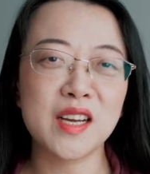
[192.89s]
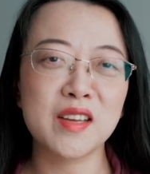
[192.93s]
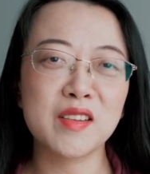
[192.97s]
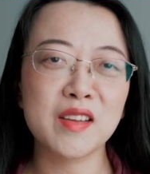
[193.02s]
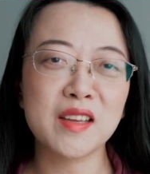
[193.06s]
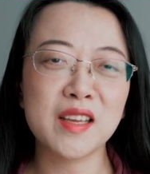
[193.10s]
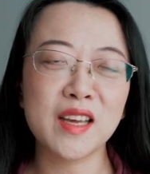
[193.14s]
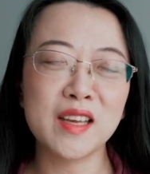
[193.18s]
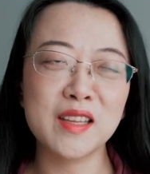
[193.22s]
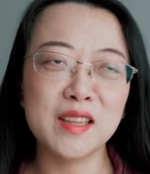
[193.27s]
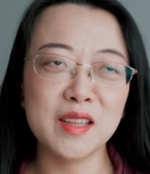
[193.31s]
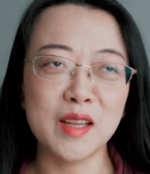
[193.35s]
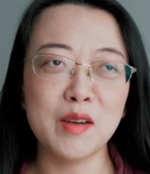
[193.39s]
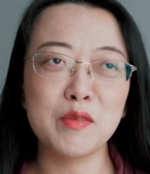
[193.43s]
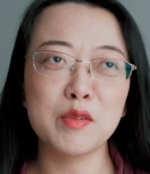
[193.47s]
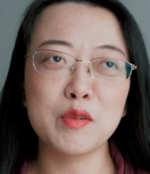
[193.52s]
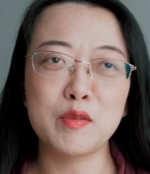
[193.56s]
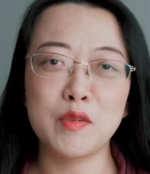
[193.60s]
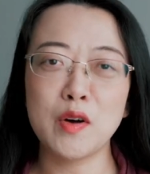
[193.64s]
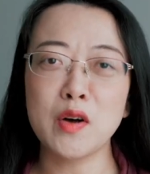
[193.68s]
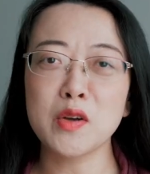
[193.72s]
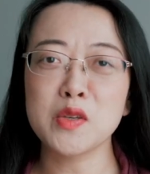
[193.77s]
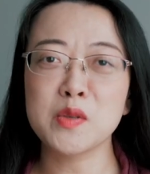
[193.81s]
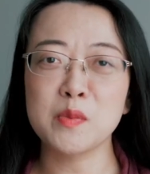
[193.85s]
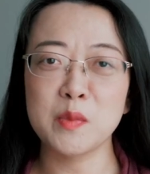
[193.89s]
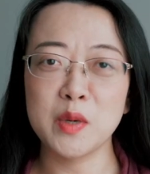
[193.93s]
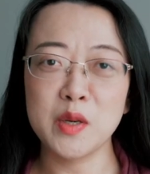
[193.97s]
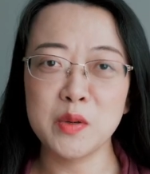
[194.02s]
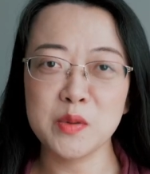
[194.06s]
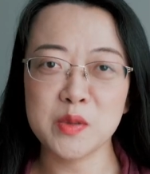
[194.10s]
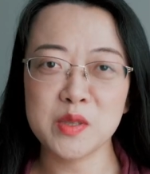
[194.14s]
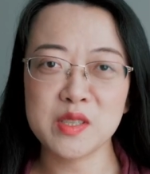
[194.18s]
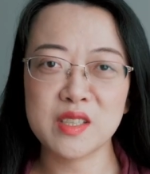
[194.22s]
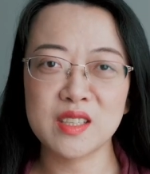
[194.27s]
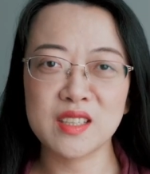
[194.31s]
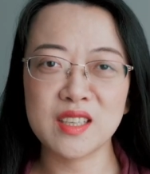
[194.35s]
I think I love the fox
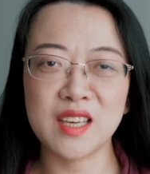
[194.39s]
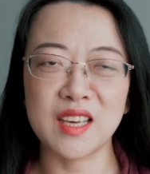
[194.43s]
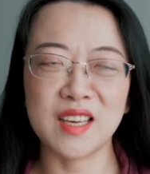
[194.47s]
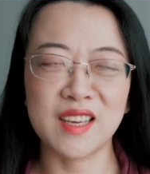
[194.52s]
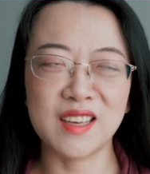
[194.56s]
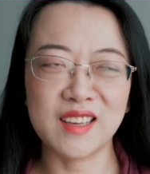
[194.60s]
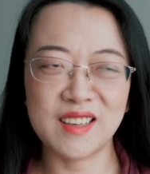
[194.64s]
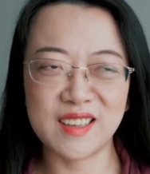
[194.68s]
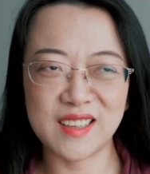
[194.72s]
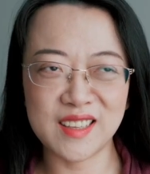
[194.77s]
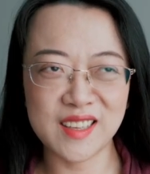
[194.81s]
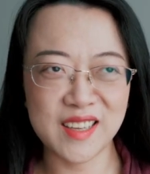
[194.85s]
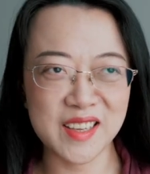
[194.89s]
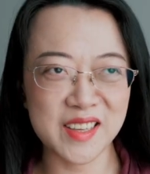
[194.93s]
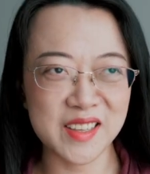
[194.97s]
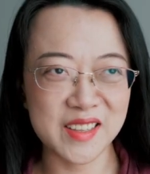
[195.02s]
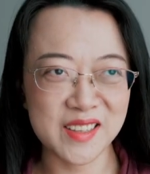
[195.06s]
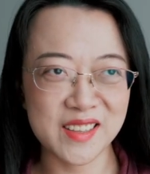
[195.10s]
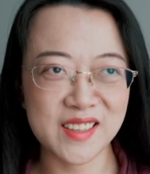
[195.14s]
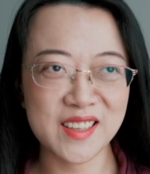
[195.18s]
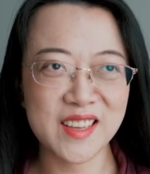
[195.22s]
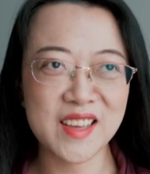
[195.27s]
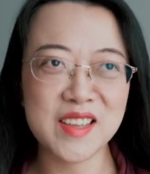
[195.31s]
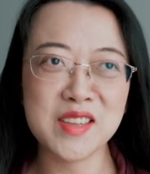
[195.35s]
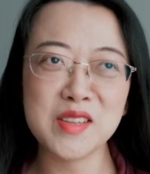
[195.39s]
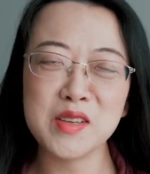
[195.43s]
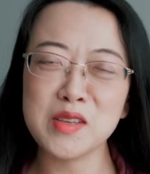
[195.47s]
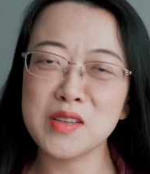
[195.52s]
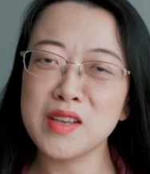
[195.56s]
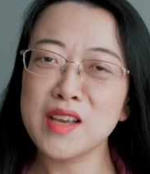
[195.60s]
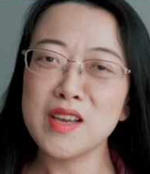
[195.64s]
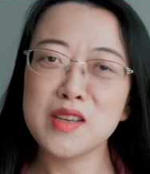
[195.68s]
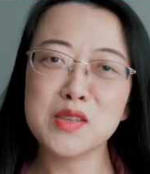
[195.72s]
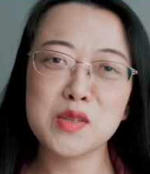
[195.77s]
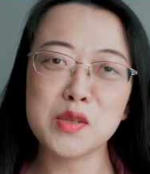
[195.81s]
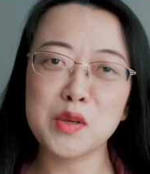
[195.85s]
most in the
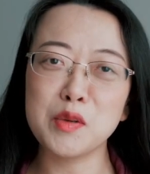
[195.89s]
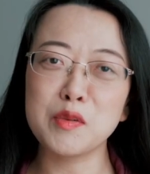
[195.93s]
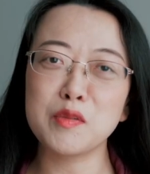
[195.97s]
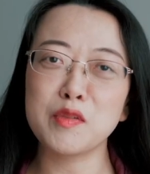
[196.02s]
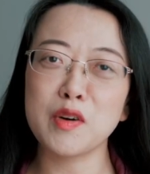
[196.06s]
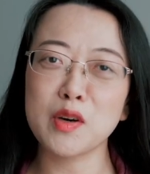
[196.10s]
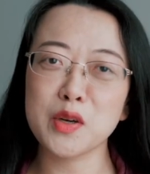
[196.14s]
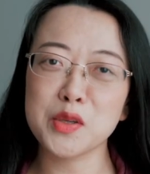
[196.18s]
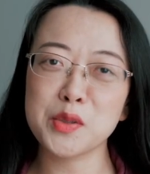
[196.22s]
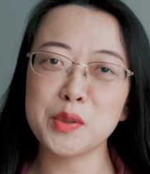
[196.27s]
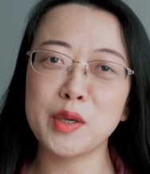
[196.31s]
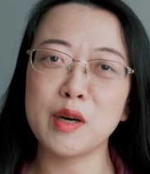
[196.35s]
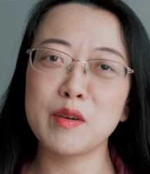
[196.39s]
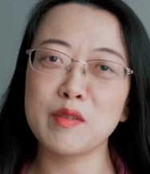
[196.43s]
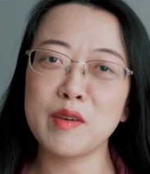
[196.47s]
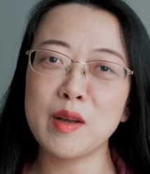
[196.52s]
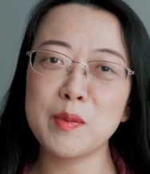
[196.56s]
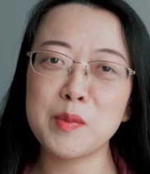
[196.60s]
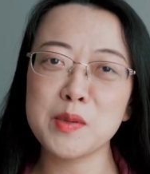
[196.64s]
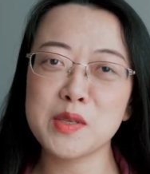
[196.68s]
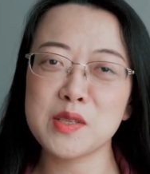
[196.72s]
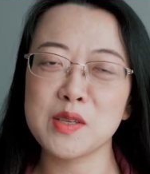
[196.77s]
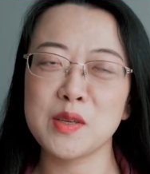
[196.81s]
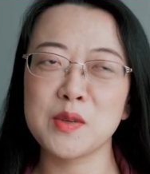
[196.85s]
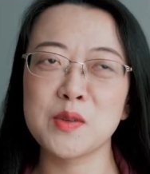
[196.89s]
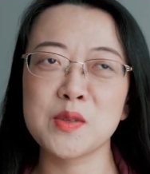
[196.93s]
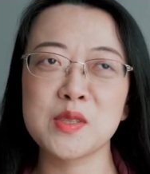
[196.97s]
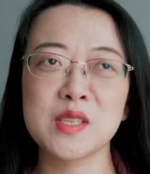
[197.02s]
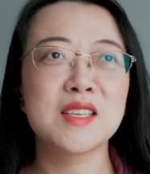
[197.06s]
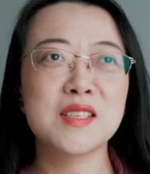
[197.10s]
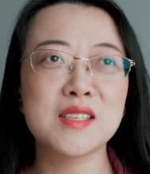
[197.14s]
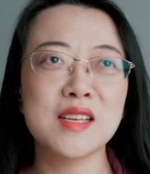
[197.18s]
so far 12 episodes.